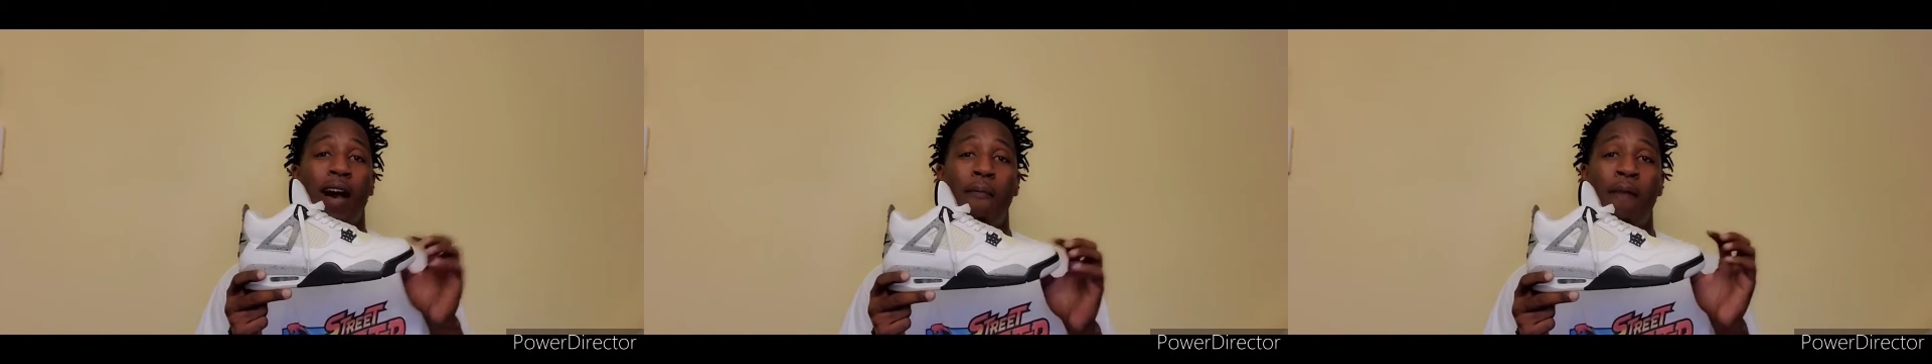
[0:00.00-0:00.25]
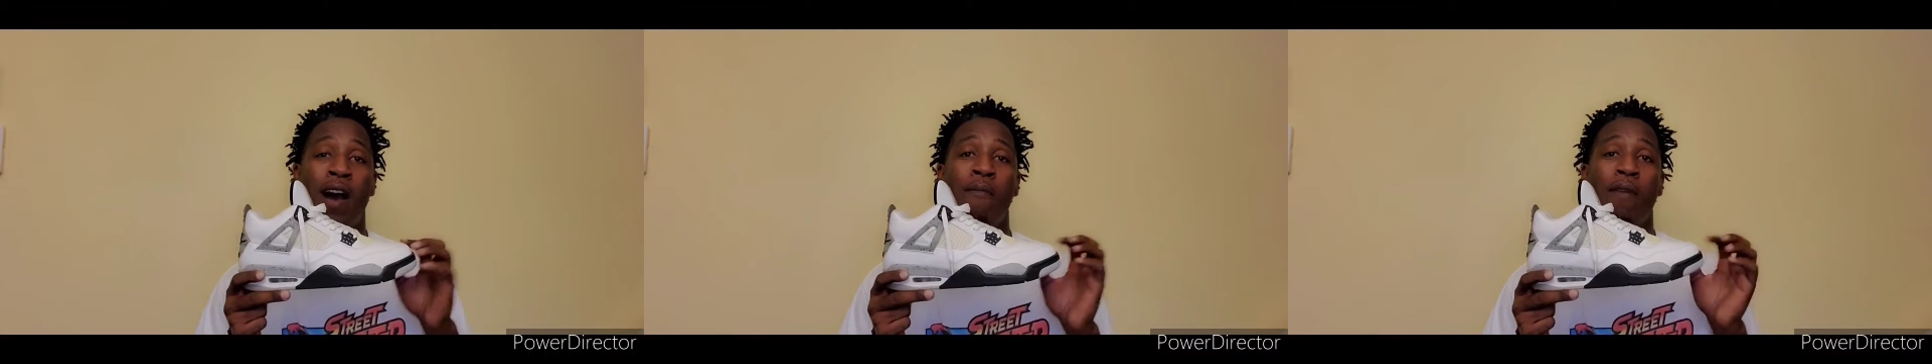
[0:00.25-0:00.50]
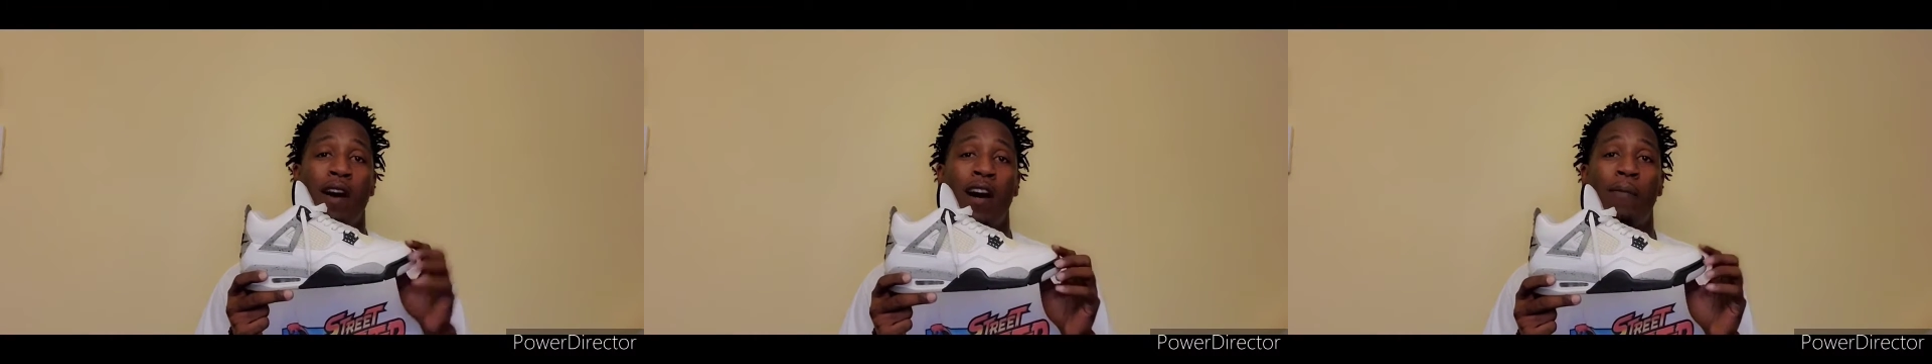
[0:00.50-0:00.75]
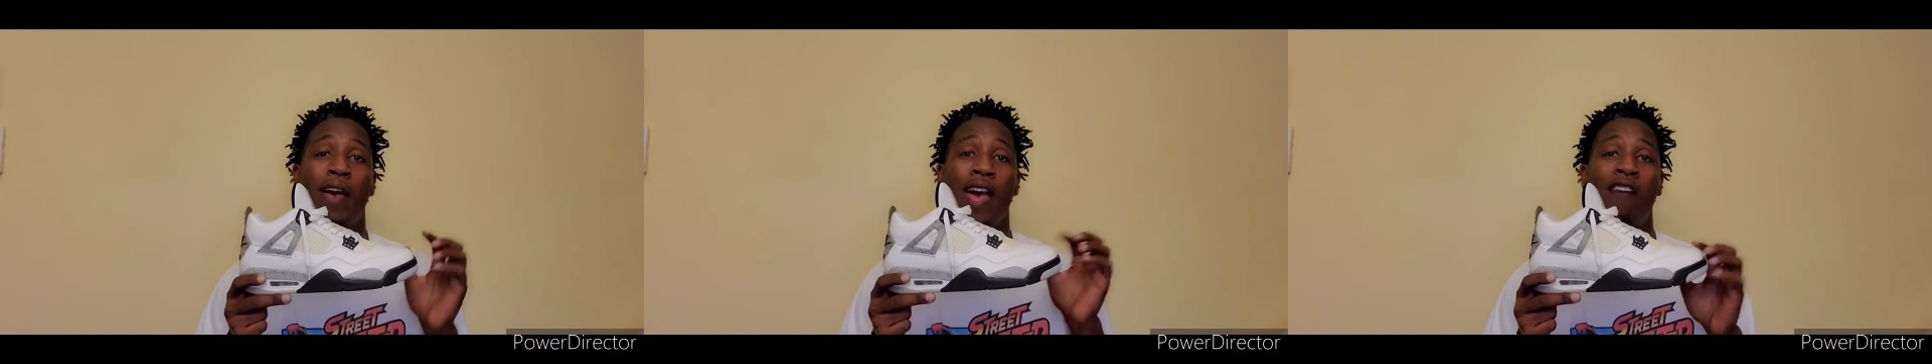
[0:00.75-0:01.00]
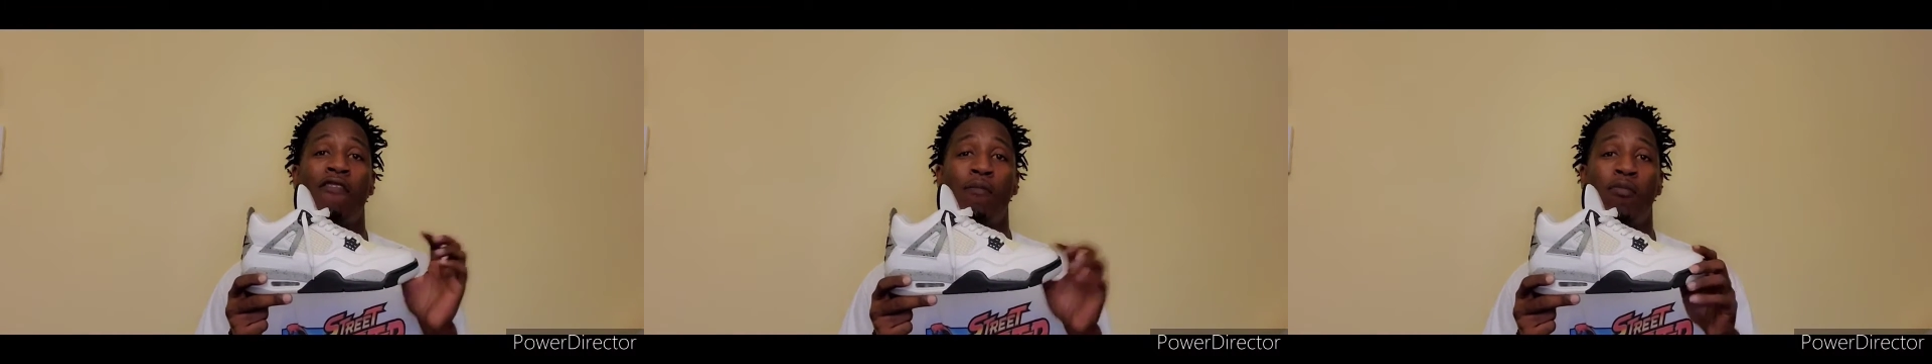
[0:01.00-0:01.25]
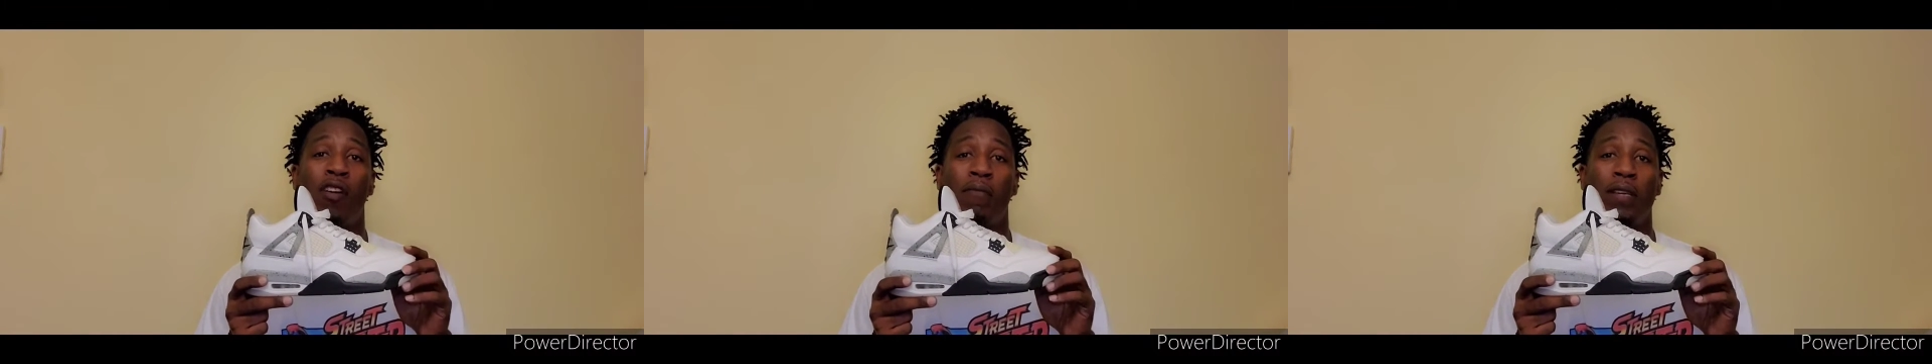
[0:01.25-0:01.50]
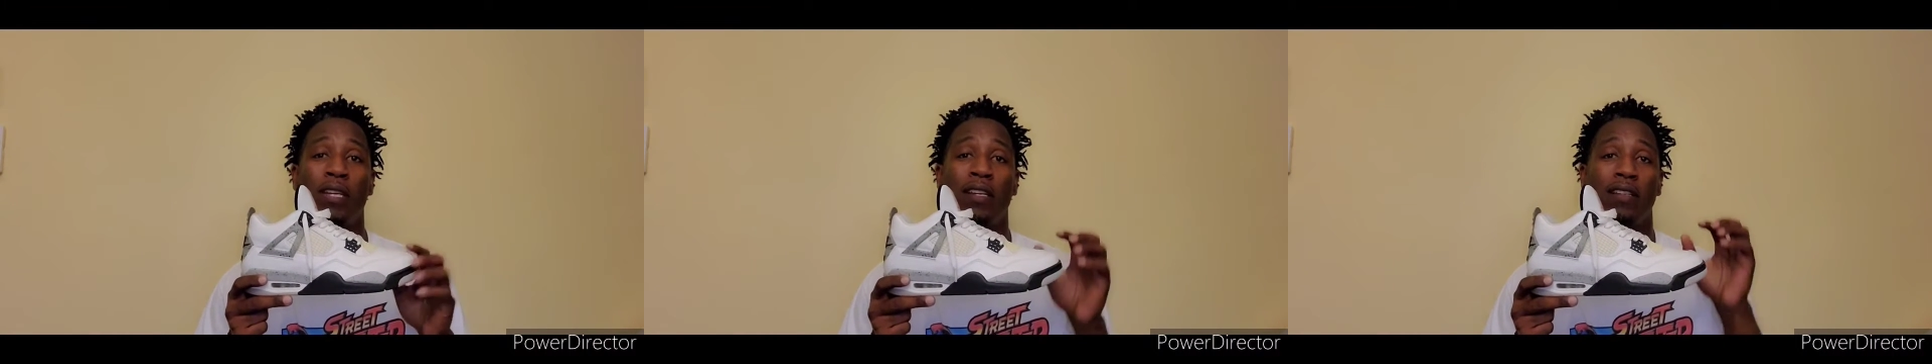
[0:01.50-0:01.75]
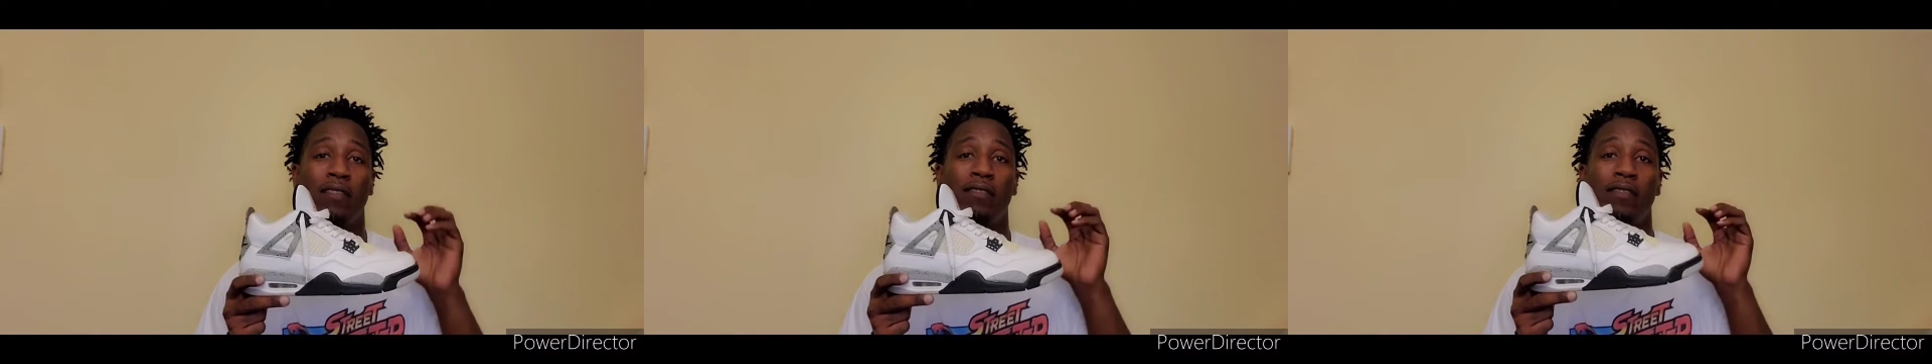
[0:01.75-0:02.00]
my mom ever bought me.
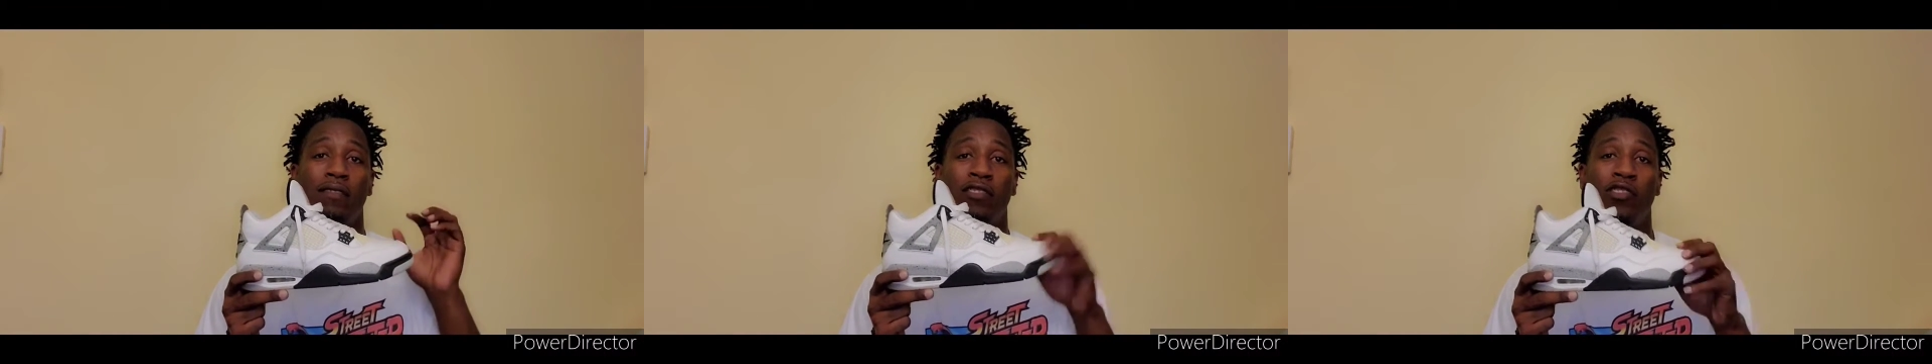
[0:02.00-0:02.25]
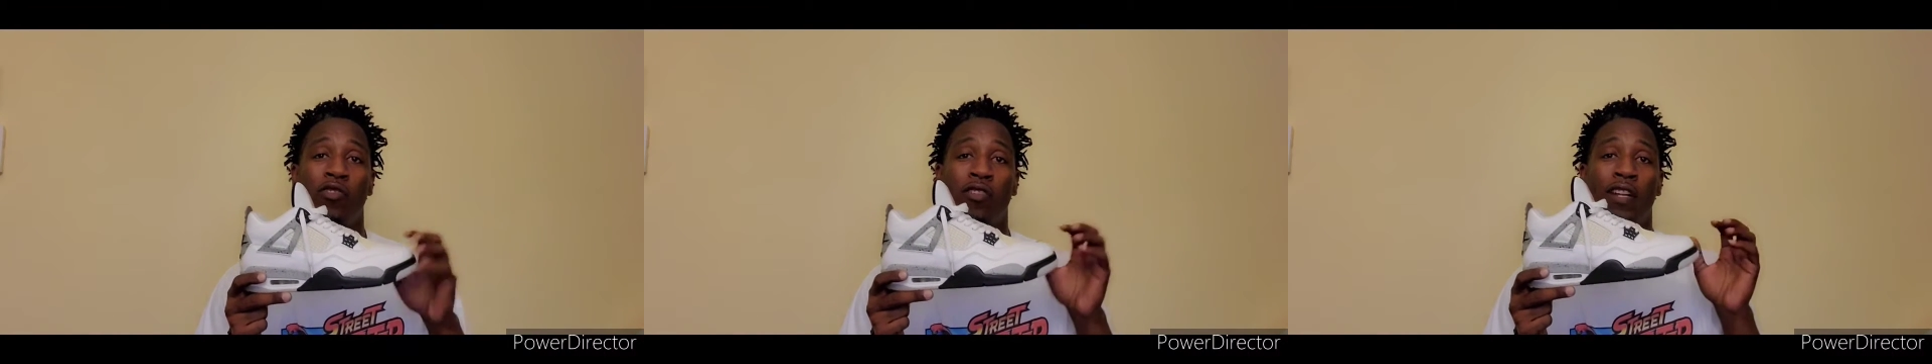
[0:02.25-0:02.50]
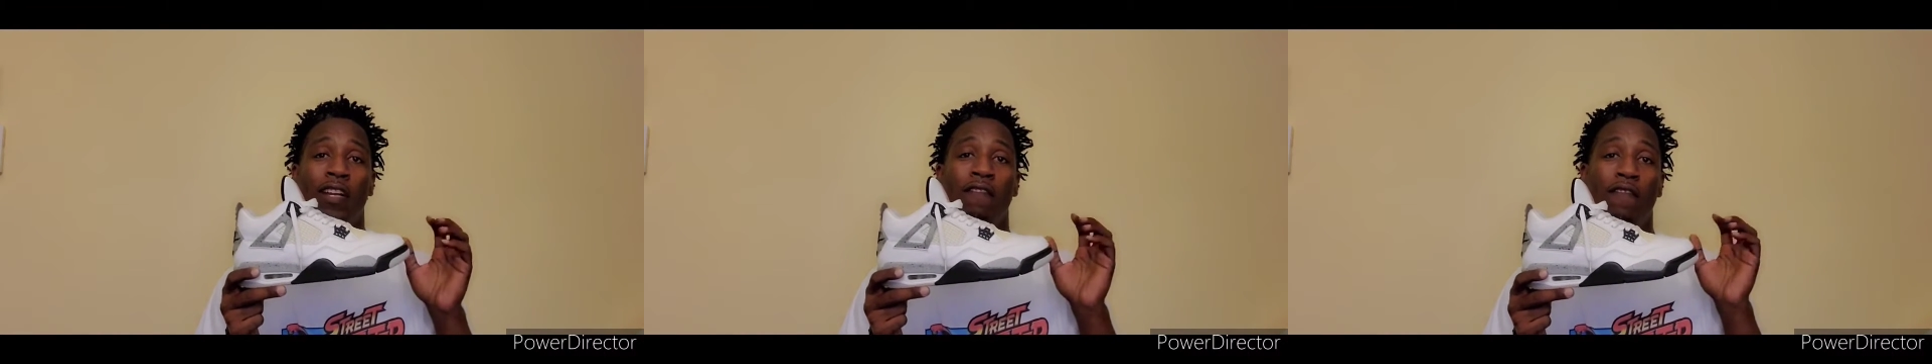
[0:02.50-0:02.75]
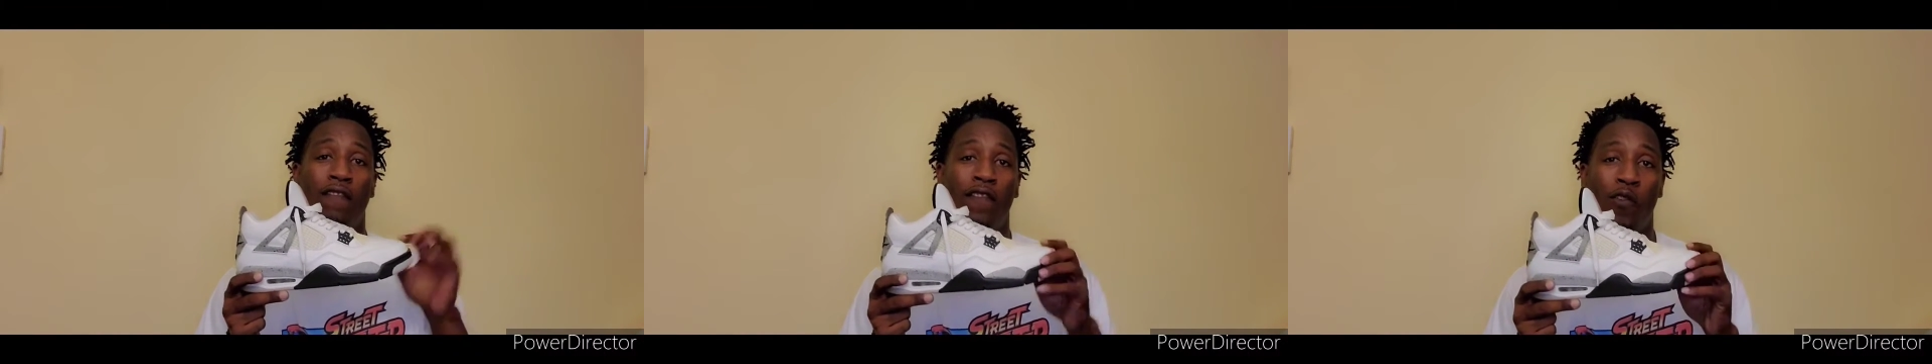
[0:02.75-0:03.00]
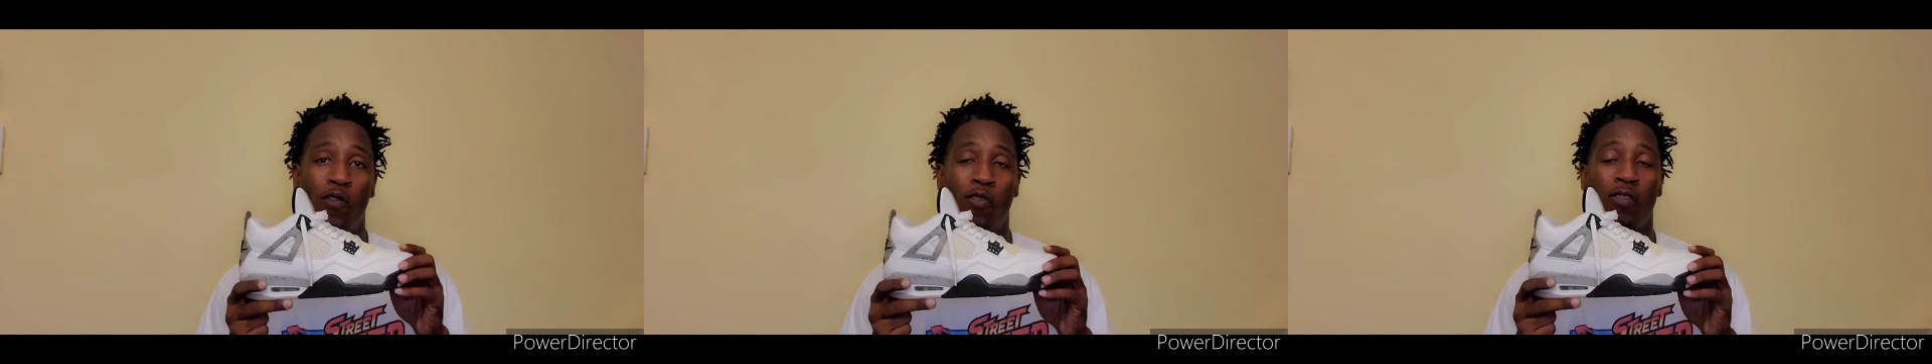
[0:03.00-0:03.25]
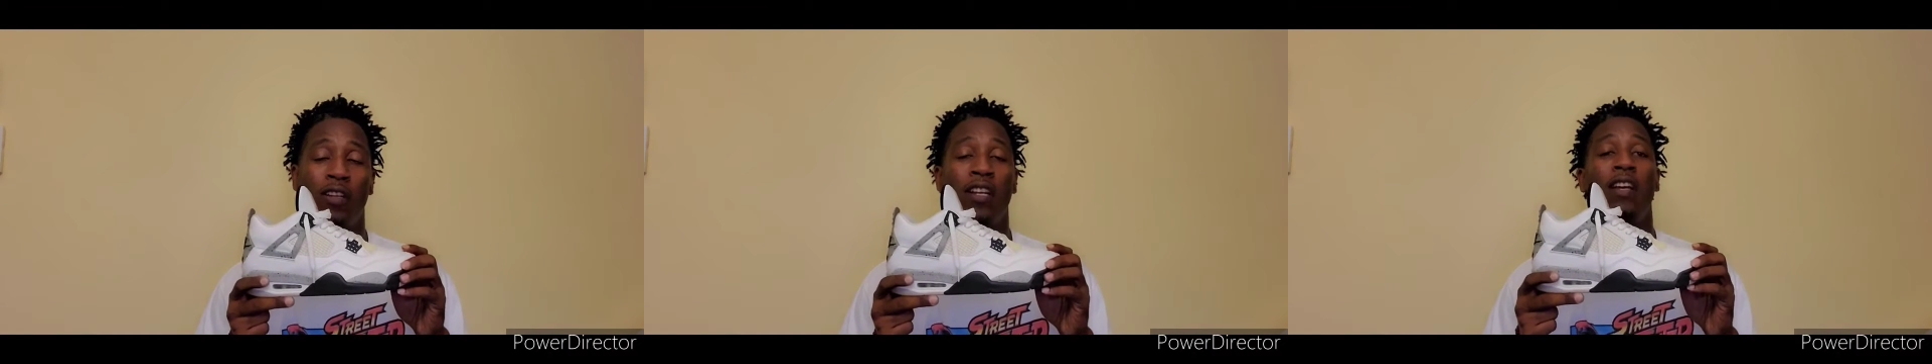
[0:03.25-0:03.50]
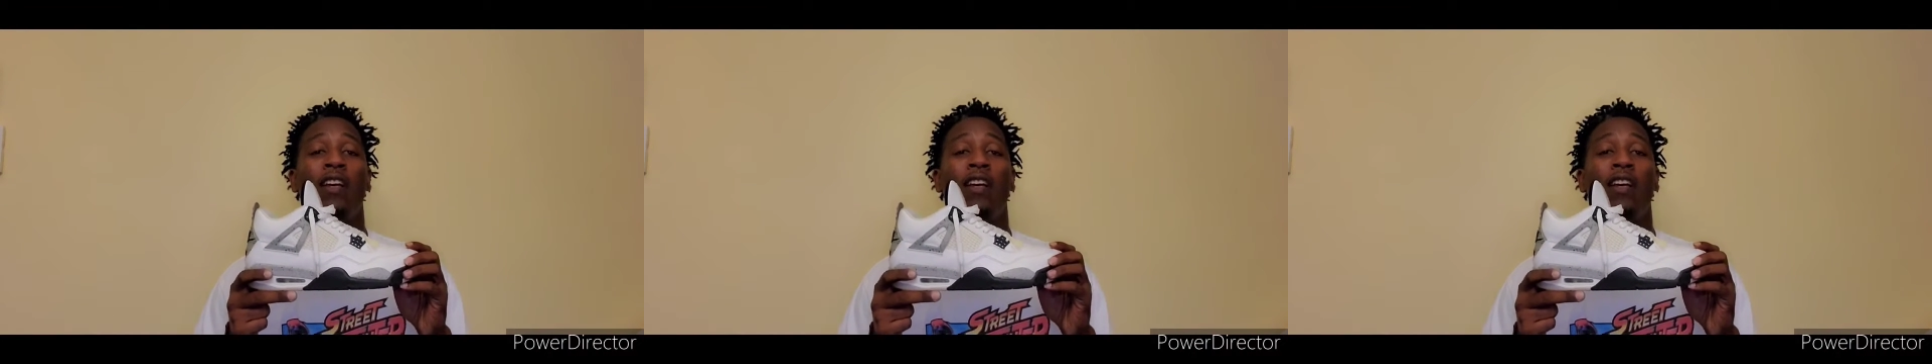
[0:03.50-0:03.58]
Jordan 4.